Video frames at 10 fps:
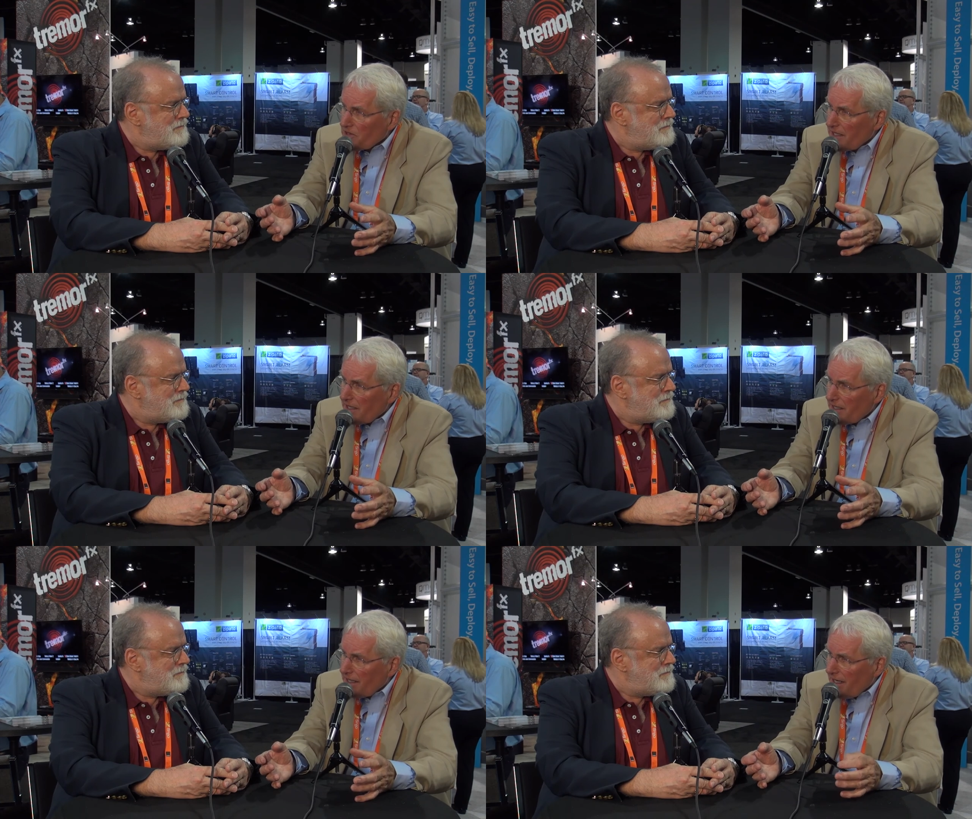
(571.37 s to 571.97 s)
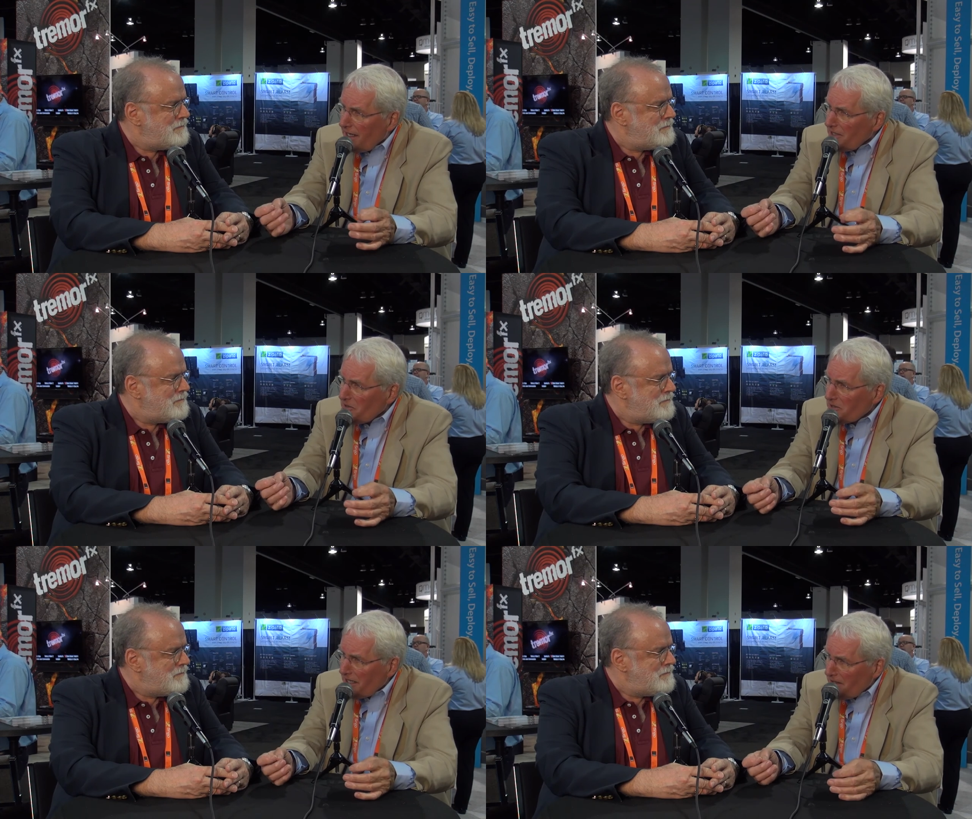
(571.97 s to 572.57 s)
Speaker 1: see it,
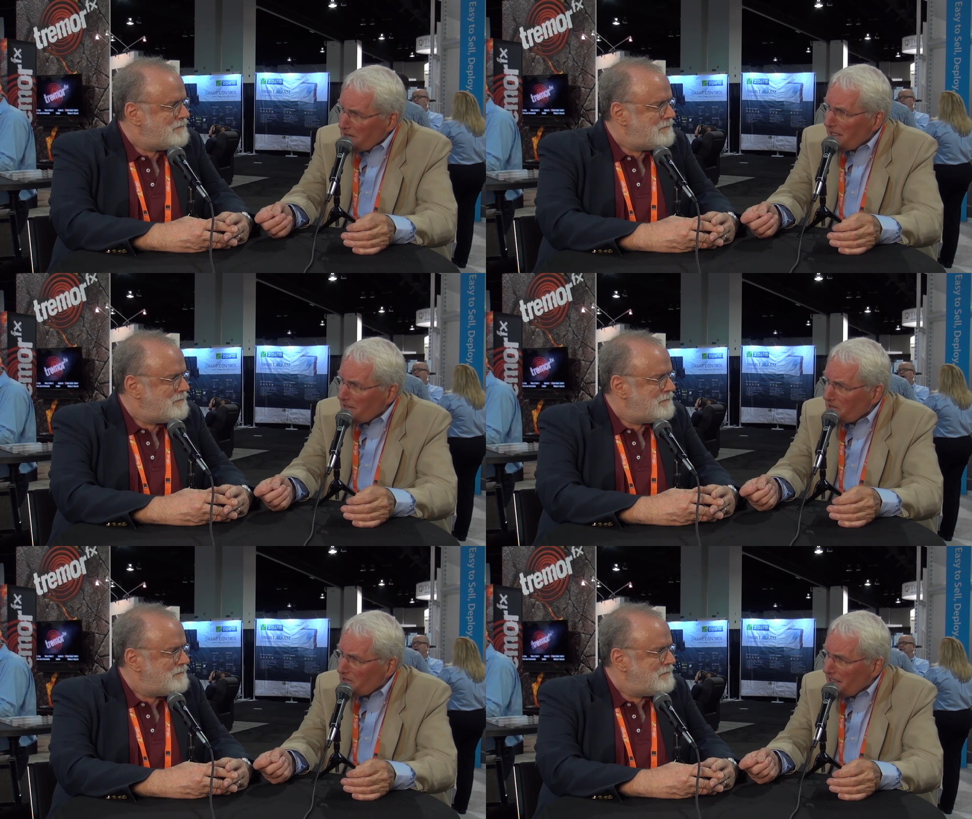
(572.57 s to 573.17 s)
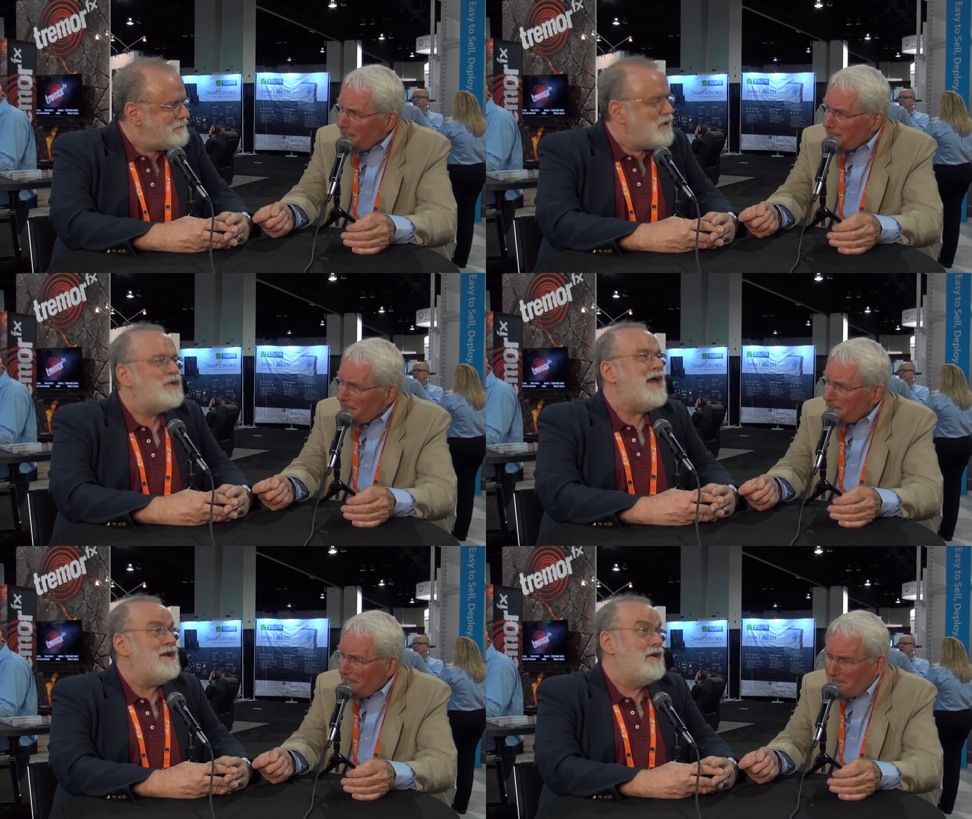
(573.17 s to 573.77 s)
you can't unsee it.
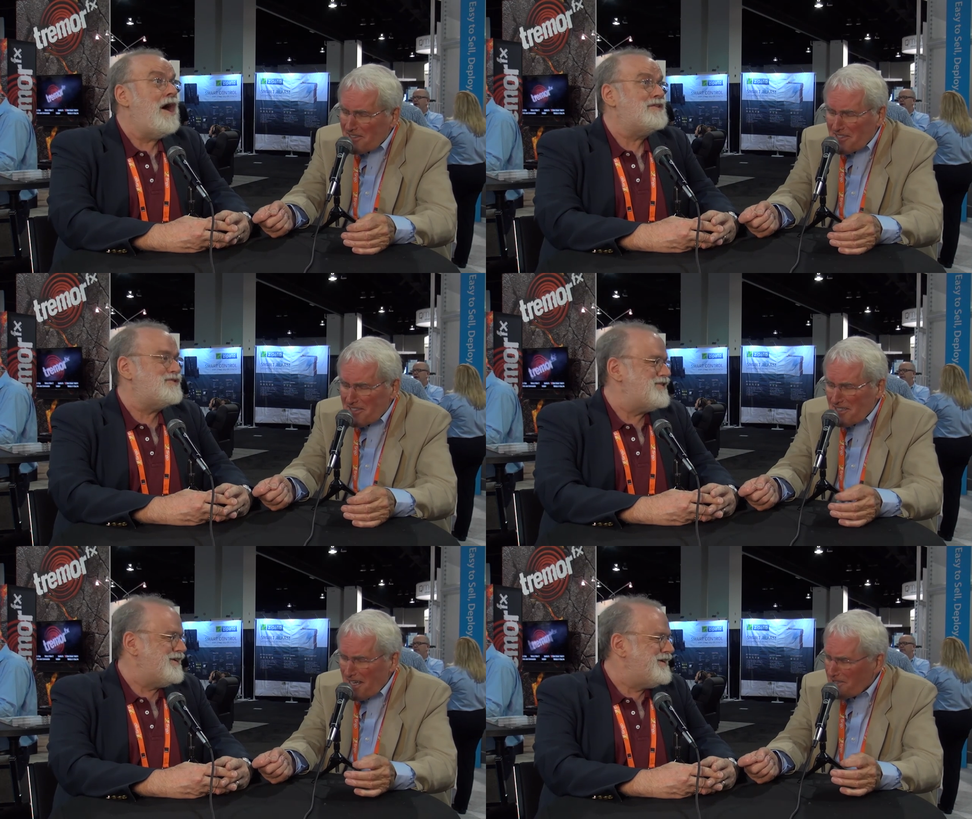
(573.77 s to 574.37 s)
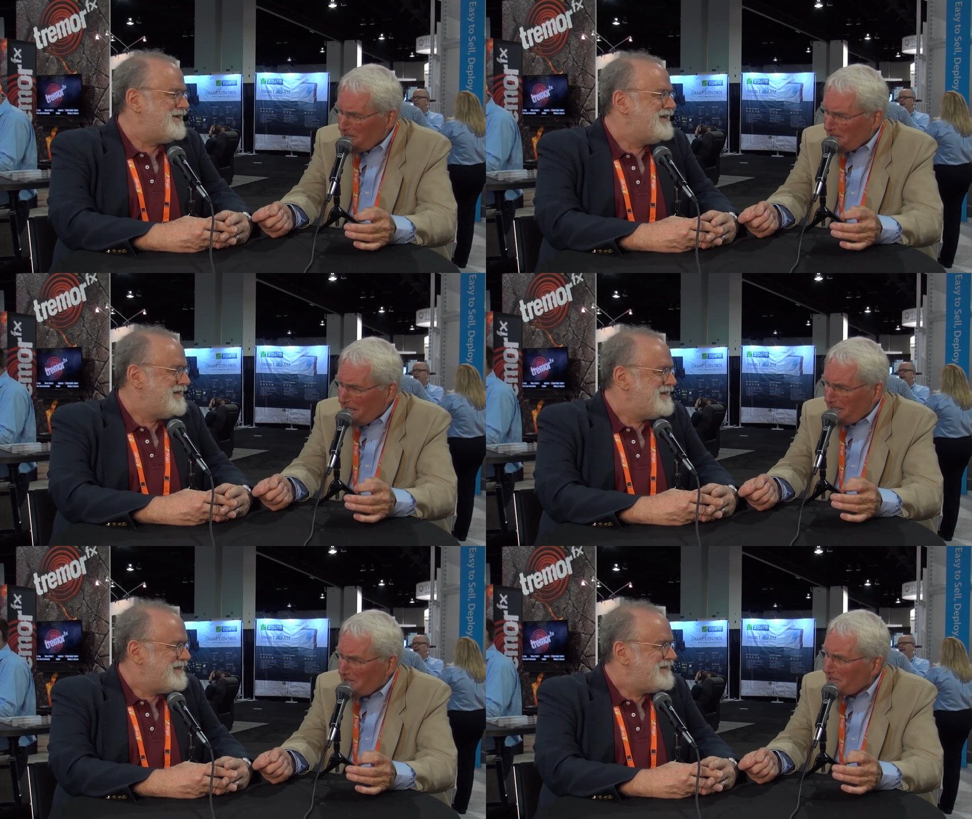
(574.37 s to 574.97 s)
You can't it's not see just,
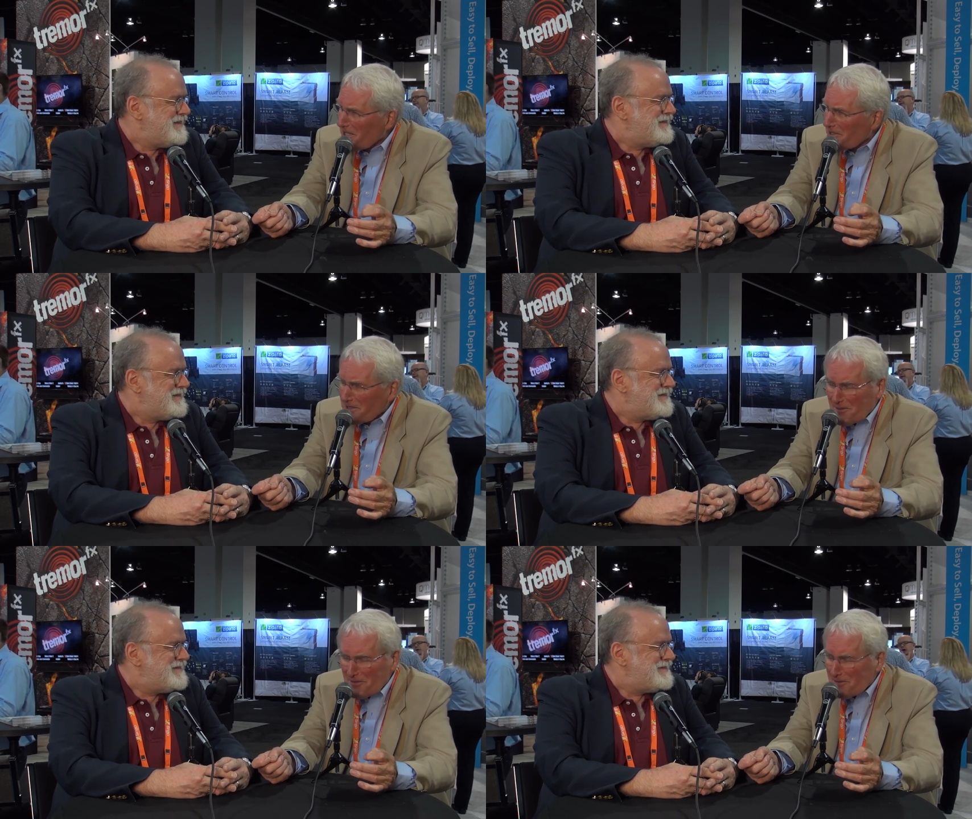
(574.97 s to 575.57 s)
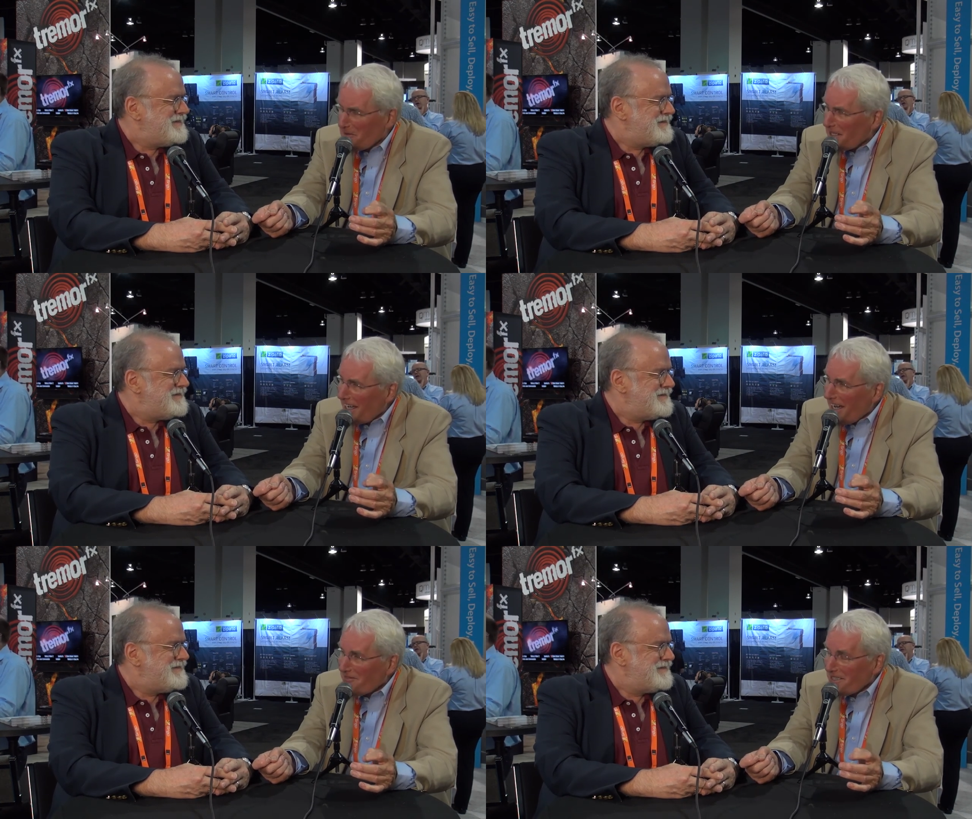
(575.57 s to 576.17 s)
it. It's just,
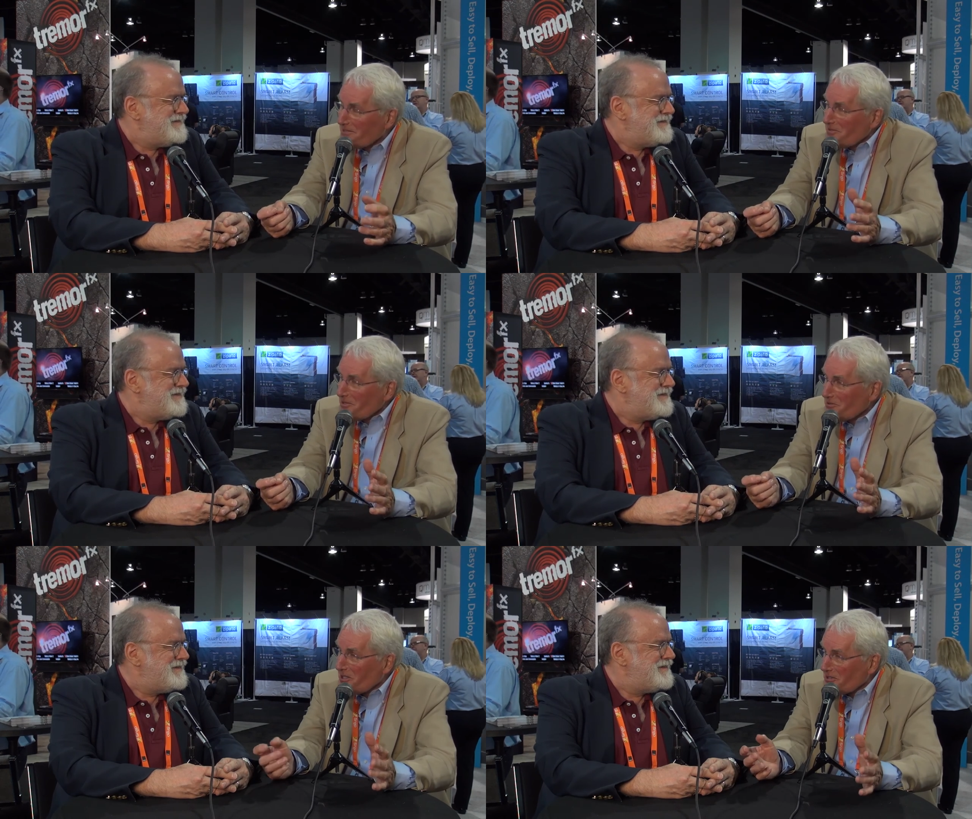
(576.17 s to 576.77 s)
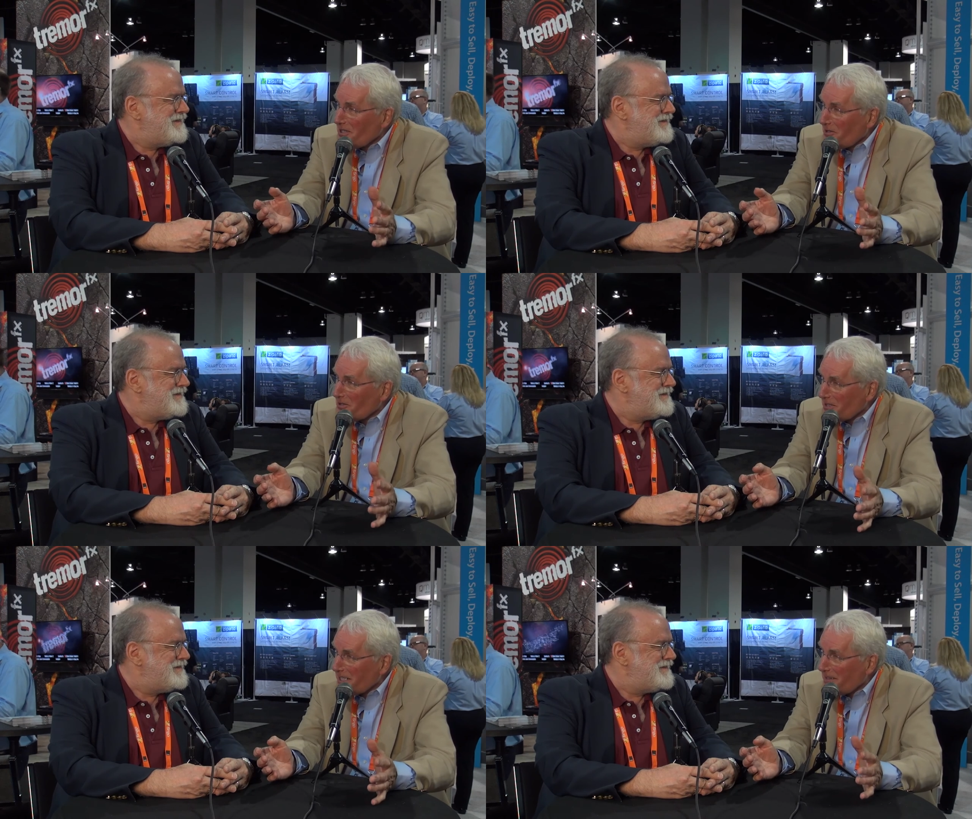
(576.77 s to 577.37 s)
I mean, you, you just know you're going to